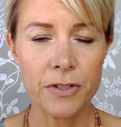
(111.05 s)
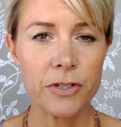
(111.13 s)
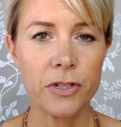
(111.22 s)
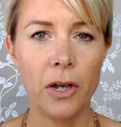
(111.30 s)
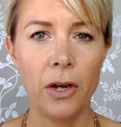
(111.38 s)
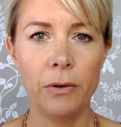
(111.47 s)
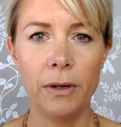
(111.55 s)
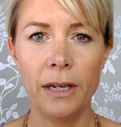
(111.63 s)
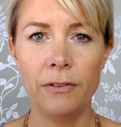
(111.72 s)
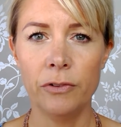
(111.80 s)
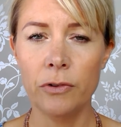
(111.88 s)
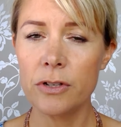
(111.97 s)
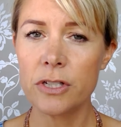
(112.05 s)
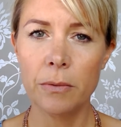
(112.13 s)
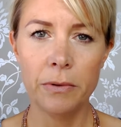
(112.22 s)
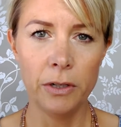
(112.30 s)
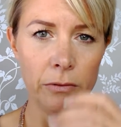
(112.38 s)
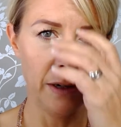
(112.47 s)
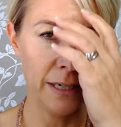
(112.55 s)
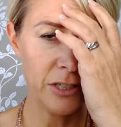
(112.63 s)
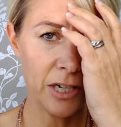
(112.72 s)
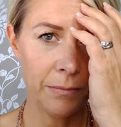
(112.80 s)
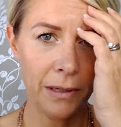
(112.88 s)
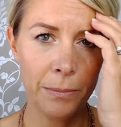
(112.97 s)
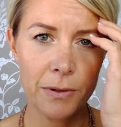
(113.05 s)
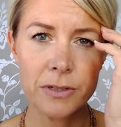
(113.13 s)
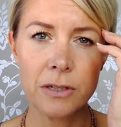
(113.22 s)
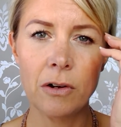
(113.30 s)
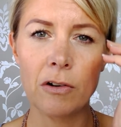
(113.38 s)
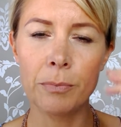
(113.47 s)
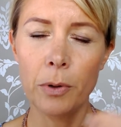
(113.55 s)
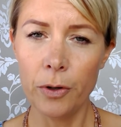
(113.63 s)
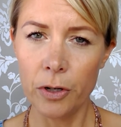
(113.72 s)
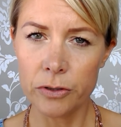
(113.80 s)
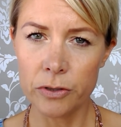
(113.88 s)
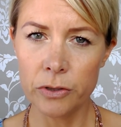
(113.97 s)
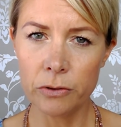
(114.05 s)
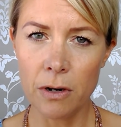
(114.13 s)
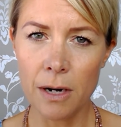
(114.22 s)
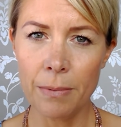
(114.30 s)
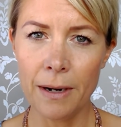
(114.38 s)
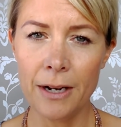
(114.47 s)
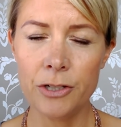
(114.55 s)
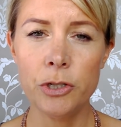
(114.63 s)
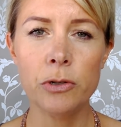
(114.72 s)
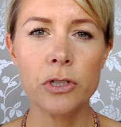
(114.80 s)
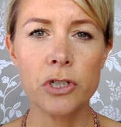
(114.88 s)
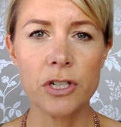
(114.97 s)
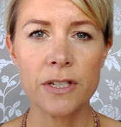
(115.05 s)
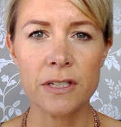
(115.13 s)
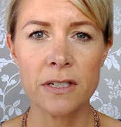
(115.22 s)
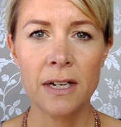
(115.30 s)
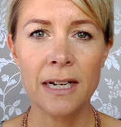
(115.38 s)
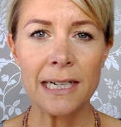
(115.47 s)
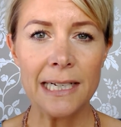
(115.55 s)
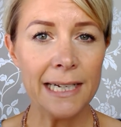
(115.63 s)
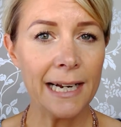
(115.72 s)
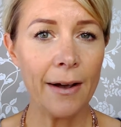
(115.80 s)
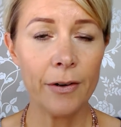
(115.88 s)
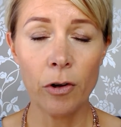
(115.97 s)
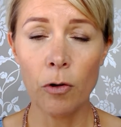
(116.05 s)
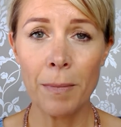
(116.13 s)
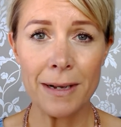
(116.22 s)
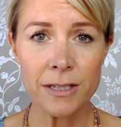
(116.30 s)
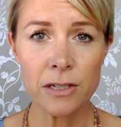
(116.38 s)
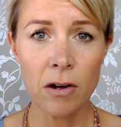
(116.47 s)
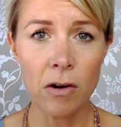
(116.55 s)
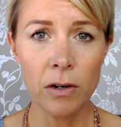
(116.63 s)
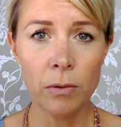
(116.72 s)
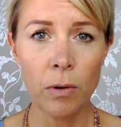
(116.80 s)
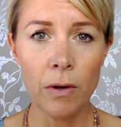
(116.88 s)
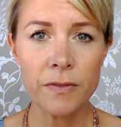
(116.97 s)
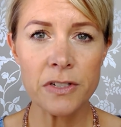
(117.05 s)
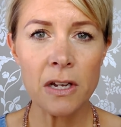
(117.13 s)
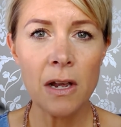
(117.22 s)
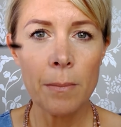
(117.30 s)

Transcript: So if you're not someone who really generally puts a lot of product on your eyebrows, you can just clean out an old mascara wand.